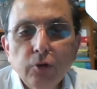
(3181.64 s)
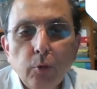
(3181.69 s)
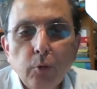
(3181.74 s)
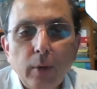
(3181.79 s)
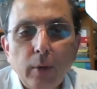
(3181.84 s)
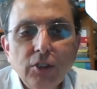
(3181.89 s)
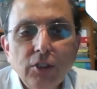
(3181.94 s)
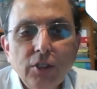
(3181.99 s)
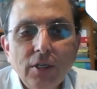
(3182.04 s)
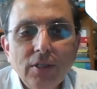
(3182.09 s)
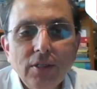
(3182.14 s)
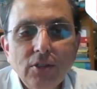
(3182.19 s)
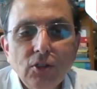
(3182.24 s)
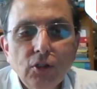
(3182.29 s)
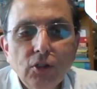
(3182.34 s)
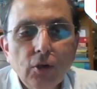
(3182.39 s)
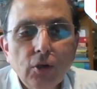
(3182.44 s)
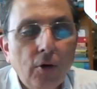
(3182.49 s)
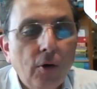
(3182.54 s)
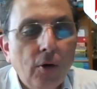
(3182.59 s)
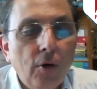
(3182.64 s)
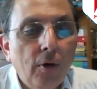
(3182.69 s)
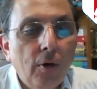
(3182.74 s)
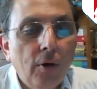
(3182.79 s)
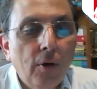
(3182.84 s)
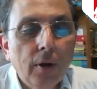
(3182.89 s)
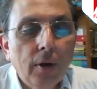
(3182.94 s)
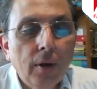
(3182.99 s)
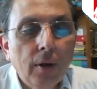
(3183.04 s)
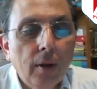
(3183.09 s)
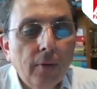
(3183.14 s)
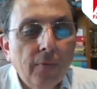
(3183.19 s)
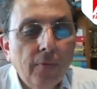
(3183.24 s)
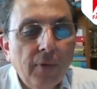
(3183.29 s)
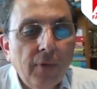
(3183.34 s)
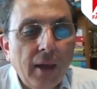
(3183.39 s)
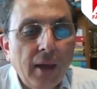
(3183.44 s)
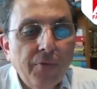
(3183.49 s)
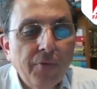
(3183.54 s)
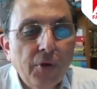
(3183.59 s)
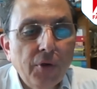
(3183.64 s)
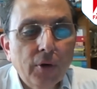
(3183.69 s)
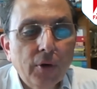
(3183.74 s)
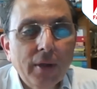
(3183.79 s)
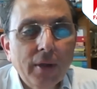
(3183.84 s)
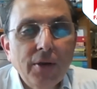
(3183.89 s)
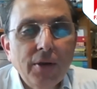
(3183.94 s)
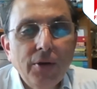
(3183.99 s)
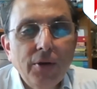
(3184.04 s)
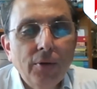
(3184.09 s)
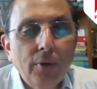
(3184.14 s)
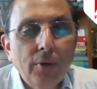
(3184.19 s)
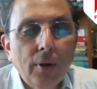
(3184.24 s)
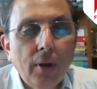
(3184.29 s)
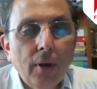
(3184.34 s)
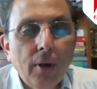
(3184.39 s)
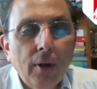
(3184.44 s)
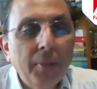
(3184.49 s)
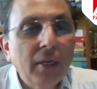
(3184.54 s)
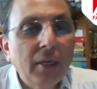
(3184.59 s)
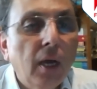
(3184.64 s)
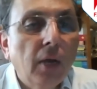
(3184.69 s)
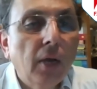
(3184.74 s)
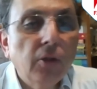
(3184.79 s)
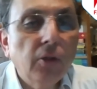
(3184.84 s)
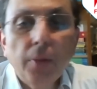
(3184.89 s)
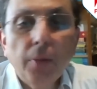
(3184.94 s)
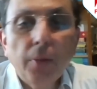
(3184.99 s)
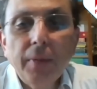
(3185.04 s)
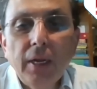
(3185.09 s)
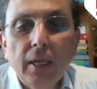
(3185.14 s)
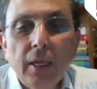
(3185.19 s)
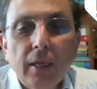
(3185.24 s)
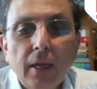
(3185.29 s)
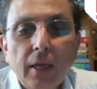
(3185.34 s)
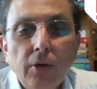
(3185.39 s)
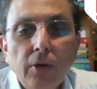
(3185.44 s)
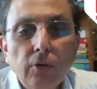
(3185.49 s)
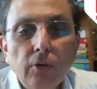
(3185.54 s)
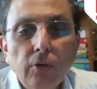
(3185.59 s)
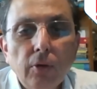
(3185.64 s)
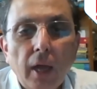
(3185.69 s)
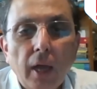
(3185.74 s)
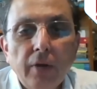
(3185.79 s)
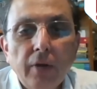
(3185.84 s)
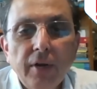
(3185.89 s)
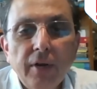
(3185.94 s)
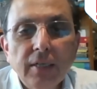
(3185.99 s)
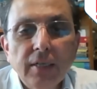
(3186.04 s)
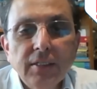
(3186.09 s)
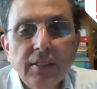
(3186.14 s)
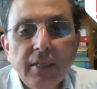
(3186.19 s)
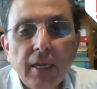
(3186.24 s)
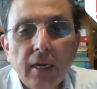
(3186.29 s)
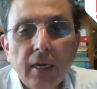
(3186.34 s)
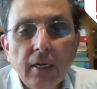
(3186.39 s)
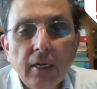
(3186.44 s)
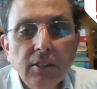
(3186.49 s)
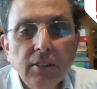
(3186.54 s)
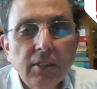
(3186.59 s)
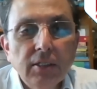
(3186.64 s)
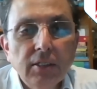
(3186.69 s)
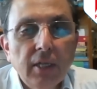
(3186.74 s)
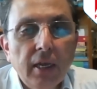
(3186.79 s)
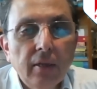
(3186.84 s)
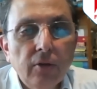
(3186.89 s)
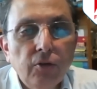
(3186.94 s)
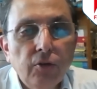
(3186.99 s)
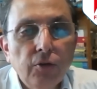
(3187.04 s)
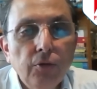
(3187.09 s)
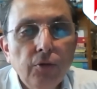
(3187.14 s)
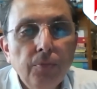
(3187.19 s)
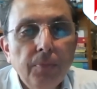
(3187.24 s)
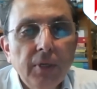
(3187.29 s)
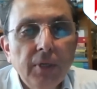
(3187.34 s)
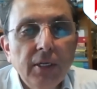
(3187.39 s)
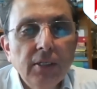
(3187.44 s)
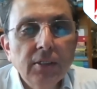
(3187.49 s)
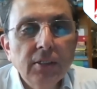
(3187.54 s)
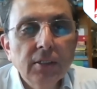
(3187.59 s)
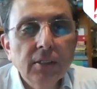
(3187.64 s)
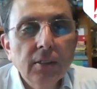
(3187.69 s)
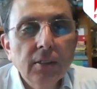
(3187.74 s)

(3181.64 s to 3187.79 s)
questions. So Flavio, can you, I mean, Dominic, can you address the others there too, please?